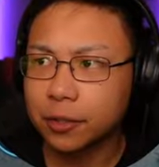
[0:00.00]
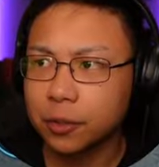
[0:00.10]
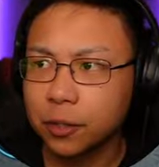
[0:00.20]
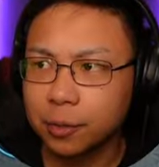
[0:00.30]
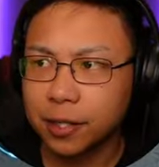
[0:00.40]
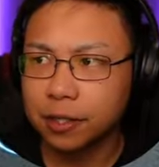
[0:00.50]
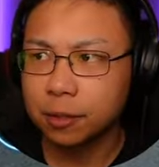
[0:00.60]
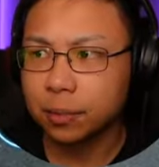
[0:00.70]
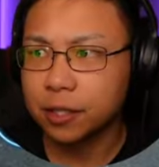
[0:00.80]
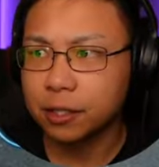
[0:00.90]
too, is because he's
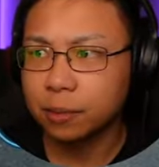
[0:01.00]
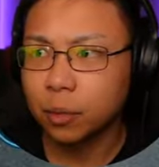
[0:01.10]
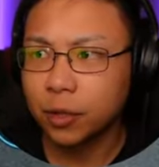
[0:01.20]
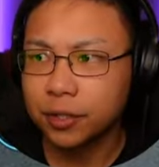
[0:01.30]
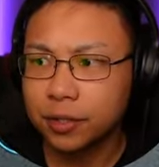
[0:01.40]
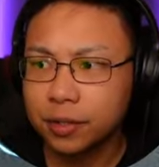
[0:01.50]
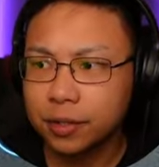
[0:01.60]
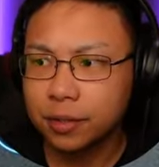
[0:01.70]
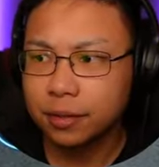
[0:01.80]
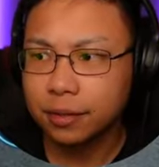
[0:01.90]
placing poisons,